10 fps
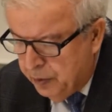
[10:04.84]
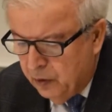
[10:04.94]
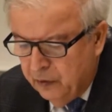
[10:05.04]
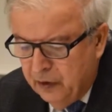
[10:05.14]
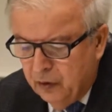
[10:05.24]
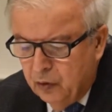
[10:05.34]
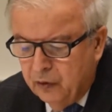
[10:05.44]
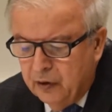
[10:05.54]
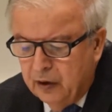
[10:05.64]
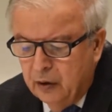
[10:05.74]
province of
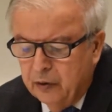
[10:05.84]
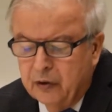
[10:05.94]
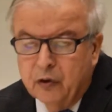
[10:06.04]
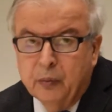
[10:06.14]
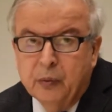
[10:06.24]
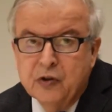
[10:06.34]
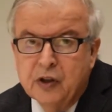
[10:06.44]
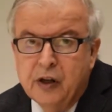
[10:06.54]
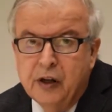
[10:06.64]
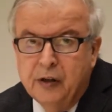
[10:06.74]
the South
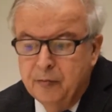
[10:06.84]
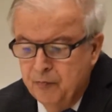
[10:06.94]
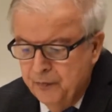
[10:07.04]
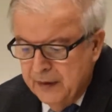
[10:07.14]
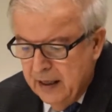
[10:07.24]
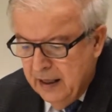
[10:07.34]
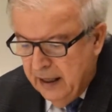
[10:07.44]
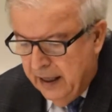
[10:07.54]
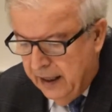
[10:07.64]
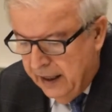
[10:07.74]
Azerbaijan
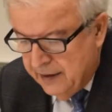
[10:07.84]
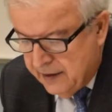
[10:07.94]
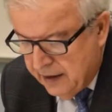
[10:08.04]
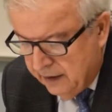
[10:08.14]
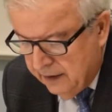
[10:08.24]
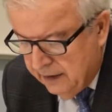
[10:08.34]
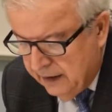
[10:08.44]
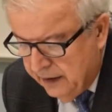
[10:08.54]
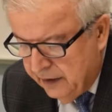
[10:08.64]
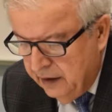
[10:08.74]
and settled
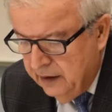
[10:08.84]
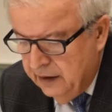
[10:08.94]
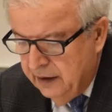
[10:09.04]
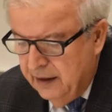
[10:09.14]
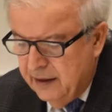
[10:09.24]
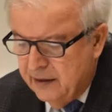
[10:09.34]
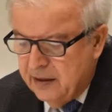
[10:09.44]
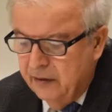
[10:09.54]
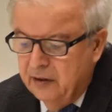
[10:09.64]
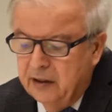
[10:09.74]
therein in the
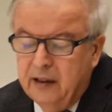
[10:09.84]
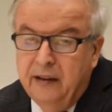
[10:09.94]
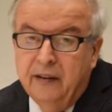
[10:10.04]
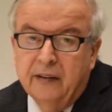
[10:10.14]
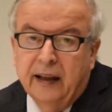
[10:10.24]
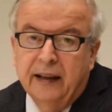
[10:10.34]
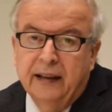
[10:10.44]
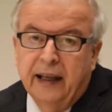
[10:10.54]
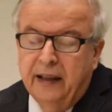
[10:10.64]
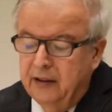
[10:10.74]
17th and
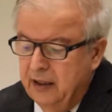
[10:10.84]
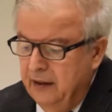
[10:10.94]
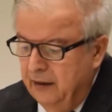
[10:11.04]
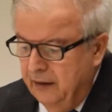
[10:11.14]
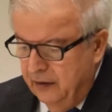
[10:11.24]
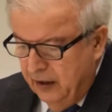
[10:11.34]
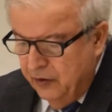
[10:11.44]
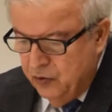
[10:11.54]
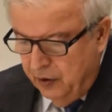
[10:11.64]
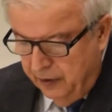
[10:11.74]
18th
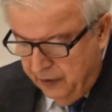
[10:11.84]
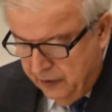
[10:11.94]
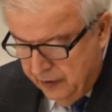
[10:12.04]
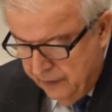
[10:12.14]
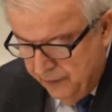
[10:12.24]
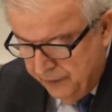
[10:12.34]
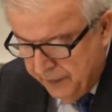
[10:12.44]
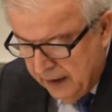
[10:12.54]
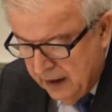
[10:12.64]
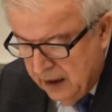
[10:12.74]
centuries.
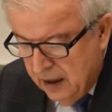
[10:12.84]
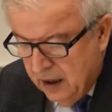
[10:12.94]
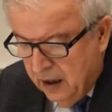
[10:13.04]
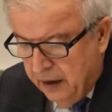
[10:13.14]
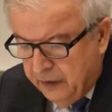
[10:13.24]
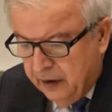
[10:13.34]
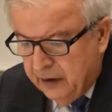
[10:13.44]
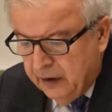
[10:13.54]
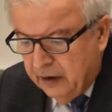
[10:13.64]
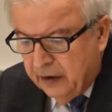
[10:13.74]
After
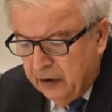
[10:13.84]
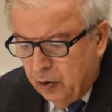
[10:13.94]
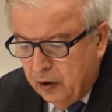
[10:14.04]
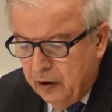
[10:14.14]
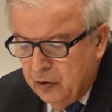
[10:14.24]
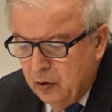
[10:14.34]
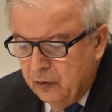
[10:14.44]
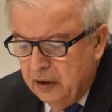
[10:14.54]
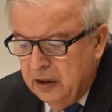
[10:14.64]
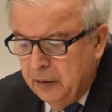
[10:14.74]
the restoration
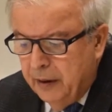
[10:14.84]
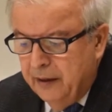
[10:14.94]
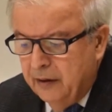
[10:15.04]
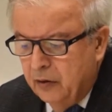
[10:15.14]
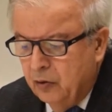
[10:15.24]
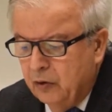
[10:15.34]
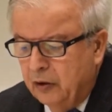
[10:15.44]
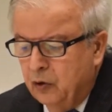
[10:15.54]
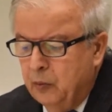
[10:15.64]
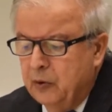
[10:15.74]
of independence of
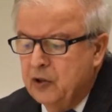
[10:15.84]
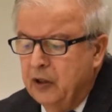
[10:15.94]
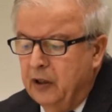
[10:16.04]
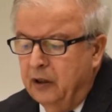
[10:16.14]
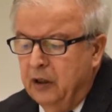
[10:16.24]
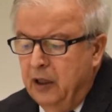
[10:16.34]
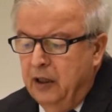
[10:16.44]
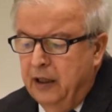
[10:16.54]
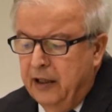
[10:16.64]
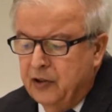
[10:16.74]
Azerbaijan,
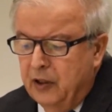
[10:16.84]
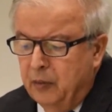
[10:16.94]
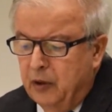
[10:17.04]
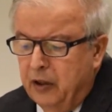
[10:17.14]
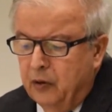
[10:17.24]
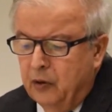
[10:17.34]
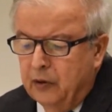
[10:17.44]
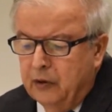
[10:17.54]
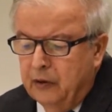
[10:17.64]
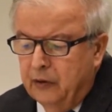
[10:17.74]
national
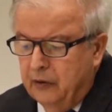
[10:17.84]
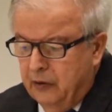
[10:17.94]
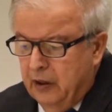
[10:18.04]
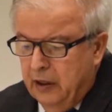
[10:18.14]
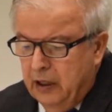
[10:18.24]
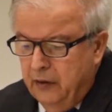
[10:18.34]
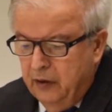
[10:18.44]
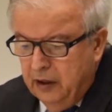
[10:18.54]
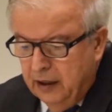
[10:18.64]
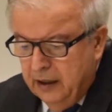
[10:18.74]
minorities
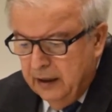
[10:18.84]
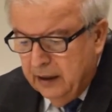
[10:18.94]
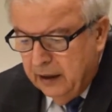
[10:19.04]
living in